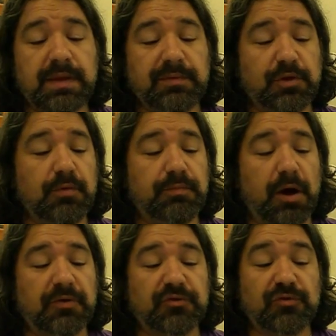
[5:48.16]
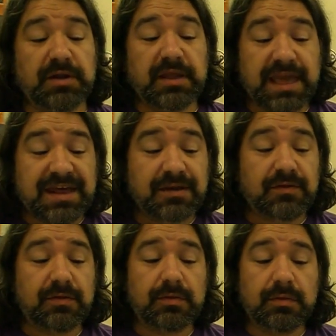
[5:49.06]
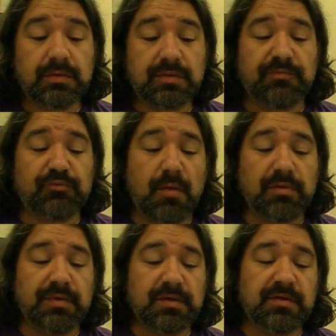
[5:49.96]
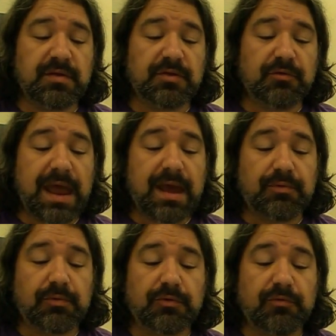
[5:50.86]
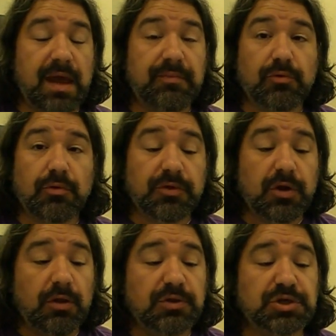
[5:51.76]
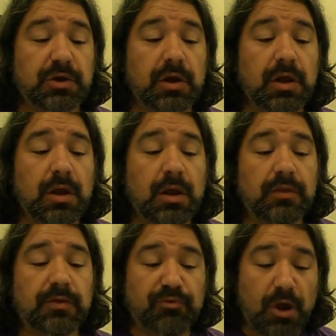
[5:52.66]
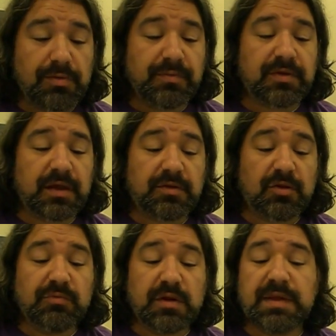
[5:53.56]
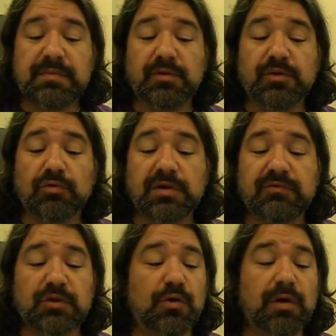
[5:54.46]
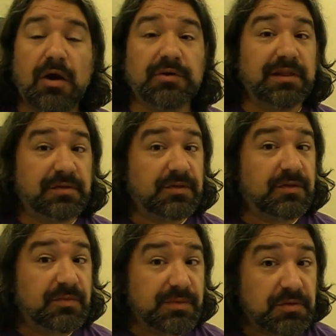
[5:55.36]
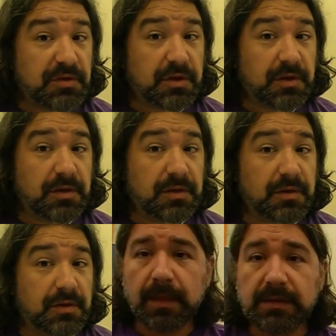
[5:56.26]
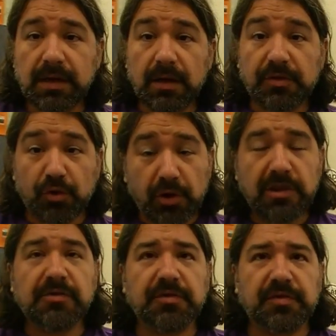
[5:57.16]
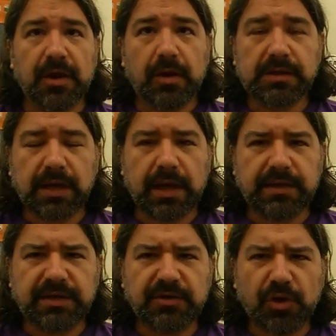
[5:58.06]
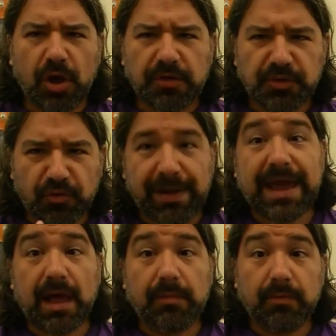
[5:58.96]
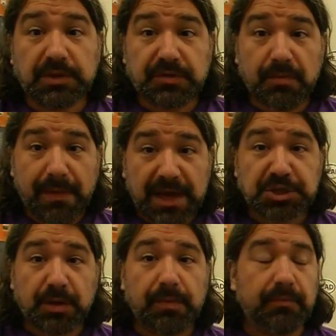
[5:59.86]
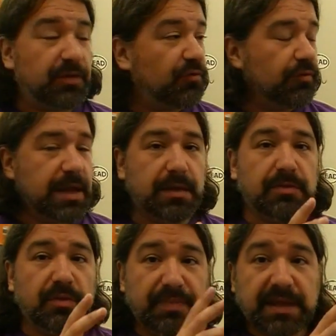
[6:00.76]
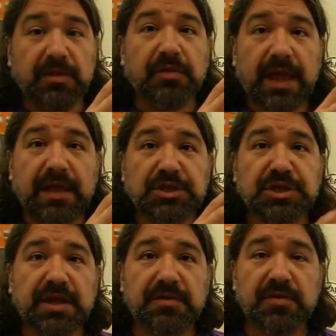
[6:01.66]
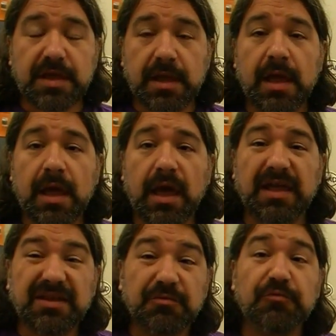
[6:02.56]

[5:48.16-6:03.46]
People don't bother trying to get it. The problem isn't in the rap or the rapper or the culture. The problem is that so many people don't even know how to listen to the music. So earlier this year, I did a talk on the Grey Album, which is a mashup between the Beatles and Jay-Z. And it was